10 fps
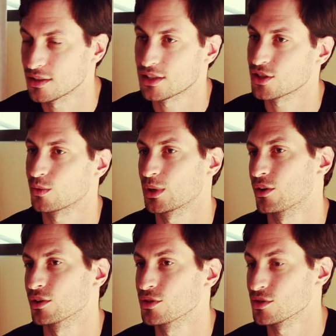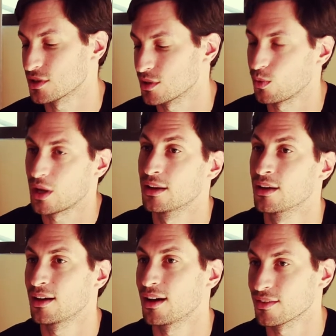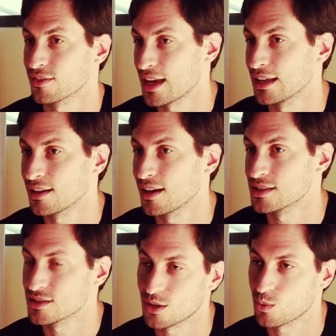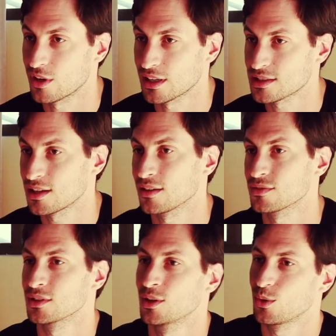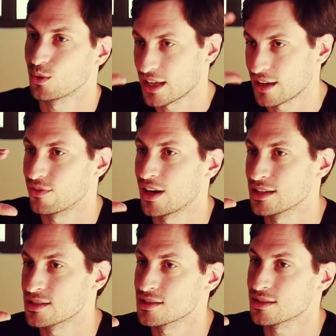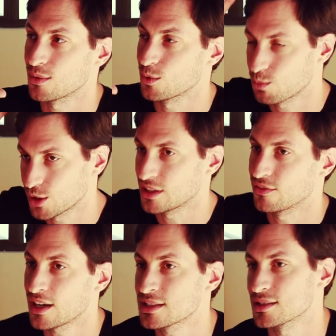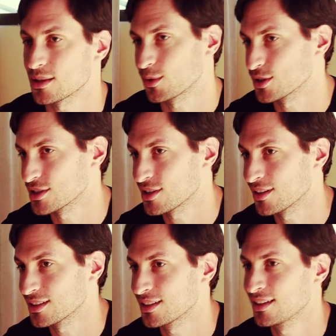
So that shot we can't use because the one out of the eight guys is not wearing his gloves, or they had visors and they would put their visors up because it's hot,